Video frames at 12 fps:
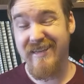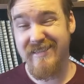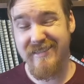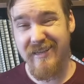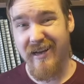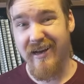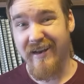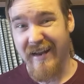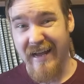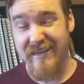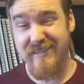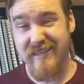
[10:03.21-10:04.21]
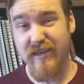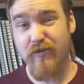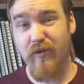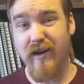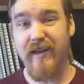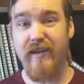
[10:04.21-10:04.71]
I start at tier
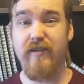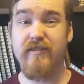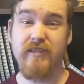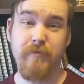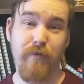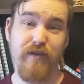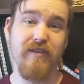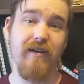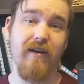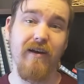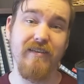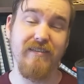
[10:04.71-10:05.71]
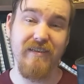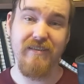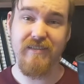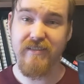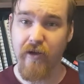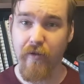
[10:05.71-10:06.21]
1 specialized in
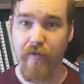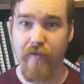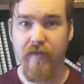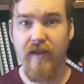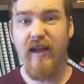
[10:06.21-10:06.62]
stealth.